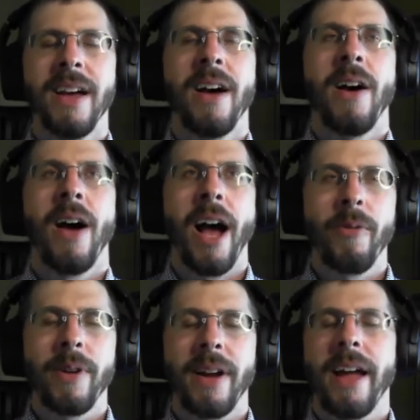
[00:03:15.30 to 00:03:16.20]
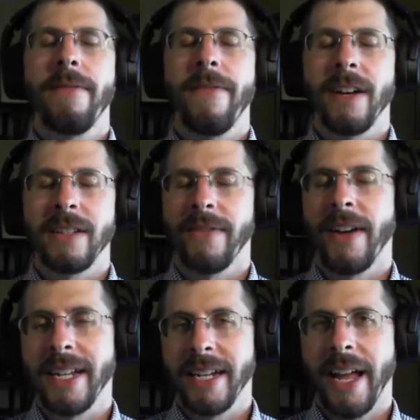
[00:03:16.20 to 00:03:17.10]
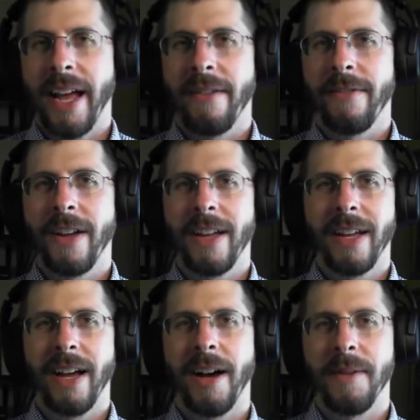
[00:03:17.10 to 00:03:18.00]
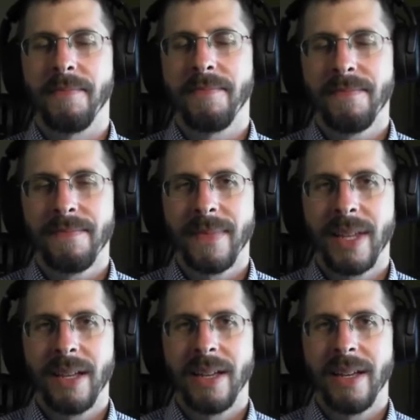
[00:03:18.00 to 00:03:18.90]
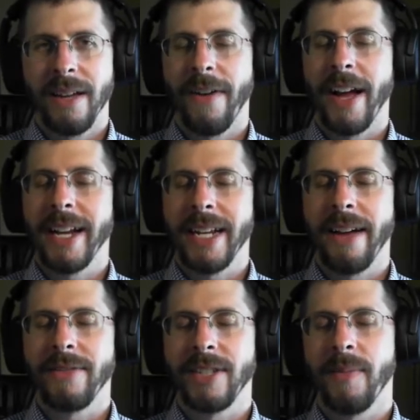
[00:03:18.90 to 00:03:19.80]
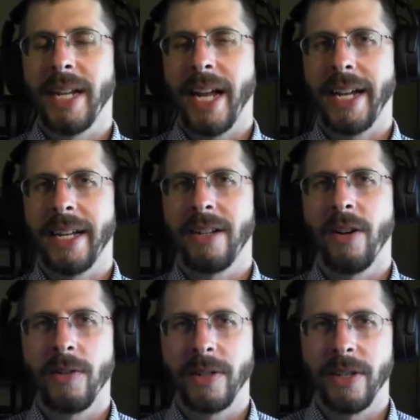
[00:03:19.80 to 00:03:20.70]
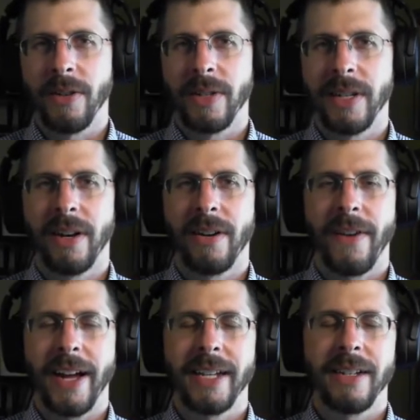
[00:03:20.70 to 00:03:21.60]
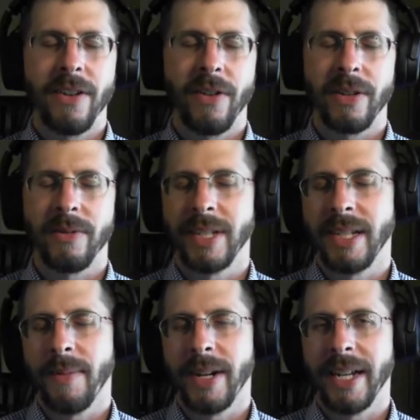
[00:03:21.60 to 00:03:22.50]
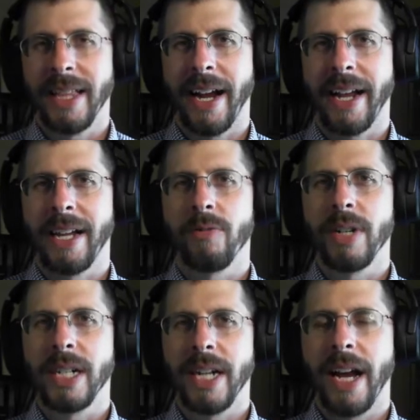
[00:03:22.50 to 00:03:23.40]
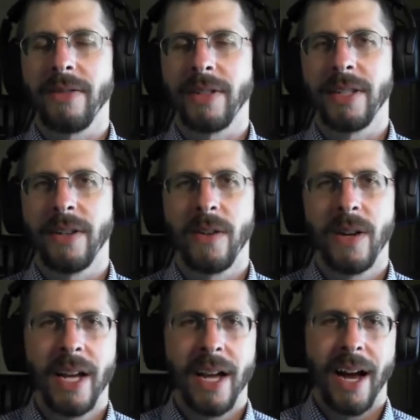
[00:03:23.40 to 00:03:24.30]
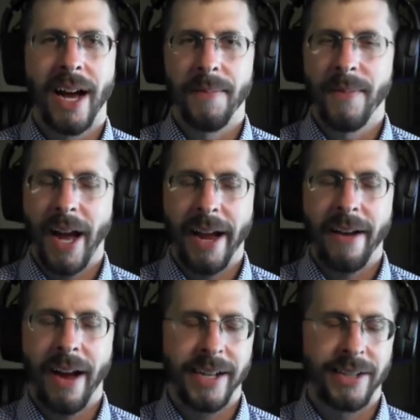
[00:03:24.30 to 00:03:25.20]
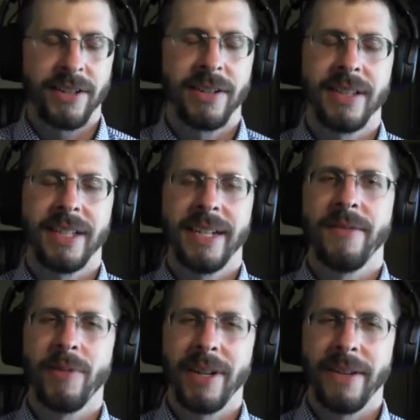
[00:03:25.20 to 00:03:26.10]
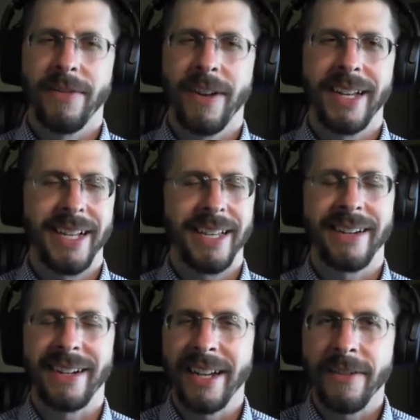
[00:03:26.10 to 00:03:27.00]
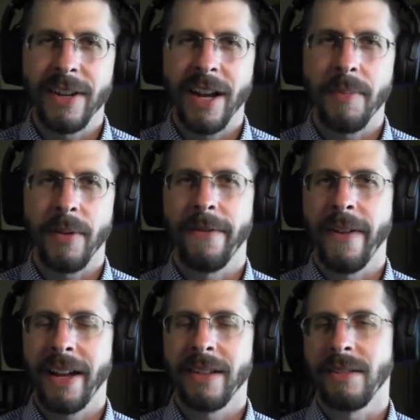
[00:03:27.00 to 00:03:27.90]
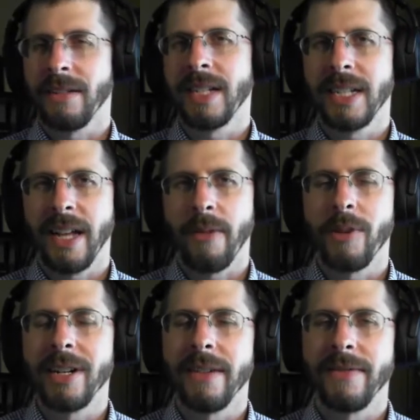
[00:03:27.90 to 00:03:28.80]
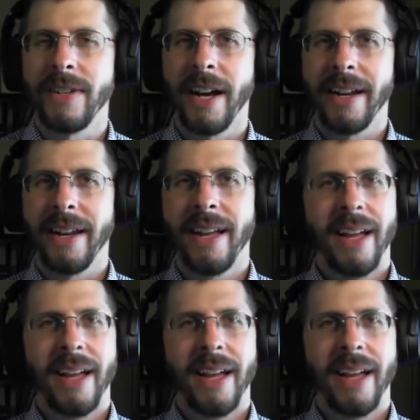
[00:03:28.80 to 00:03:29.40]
how would I have felt um, if I didn't have somebody I could go to? If I didn't know there was somebody that I could reach out to. I certainly would have either given up or failed, or at least I wouldn't have done